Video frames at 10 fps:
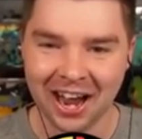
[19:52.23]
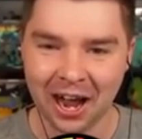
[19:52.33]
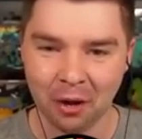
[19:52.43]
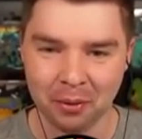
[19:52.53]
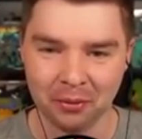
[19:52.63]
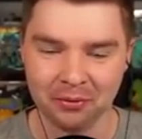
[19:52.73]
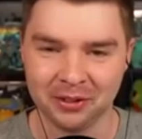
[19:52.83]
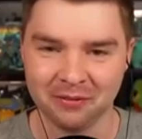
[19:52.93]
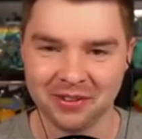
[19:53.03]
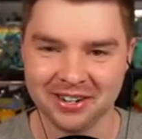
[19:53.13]
I'll be able to
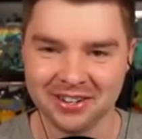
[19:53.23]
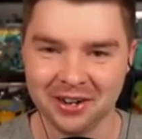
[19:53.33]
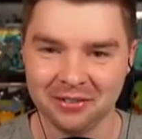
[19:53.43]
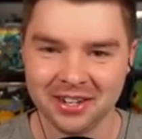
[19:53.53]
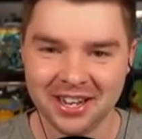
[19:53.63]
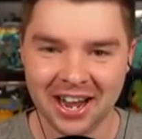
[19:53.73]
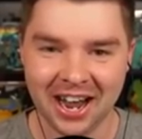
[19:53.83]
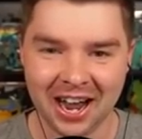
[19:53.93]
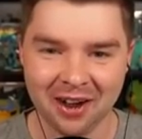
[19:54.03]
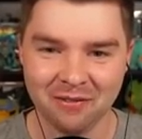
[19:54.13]
forgive myself.
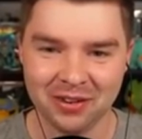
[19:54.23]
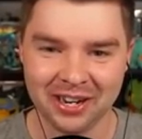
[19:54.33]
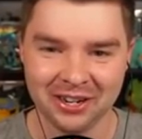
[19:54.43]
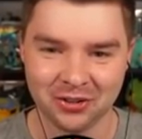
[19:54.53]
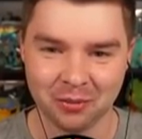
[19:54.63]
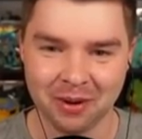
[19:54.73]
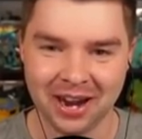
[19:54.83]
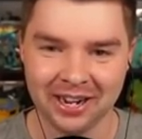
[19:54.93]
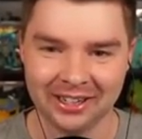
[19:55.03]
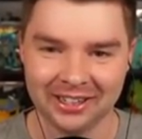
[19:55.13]
I'm getting
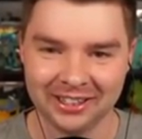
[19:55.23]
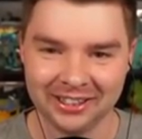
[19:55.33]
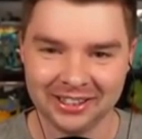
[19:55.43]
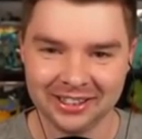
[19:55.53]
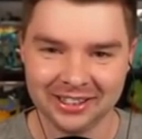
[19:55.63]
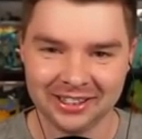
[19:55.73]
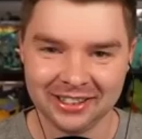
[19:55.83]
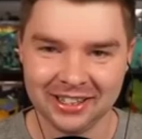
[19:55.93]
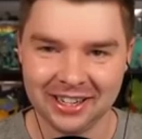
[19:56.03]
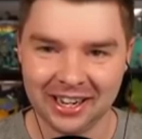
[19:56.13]
dramatic.
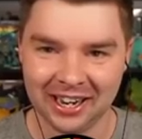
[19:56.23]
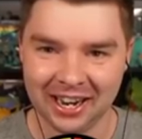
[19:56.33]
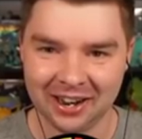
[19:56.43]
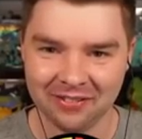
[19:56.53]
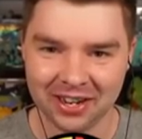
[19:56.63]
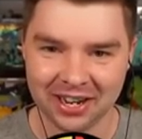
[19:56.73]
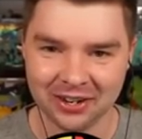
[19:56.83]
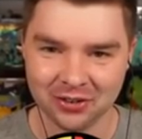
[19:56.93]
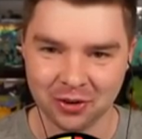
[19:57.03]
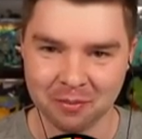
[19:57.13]
I'm
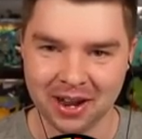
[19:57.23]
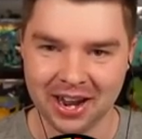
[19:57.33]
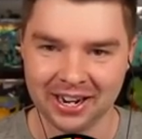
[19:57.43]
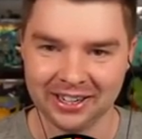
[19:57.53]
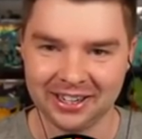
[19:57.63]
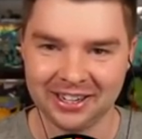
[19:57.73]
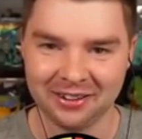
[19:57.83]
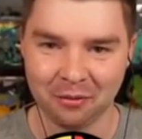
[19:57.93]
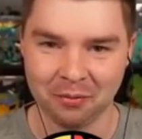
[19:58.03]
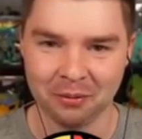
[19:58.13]
getting dramatic.
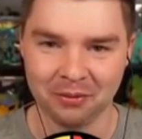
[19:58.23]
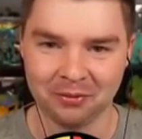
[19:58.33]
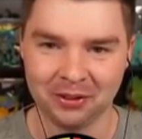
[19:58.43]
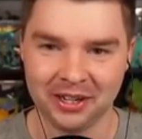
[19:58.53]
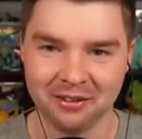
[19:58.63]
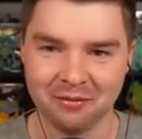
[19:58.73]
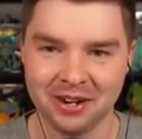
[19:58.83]
Won't be able to forgive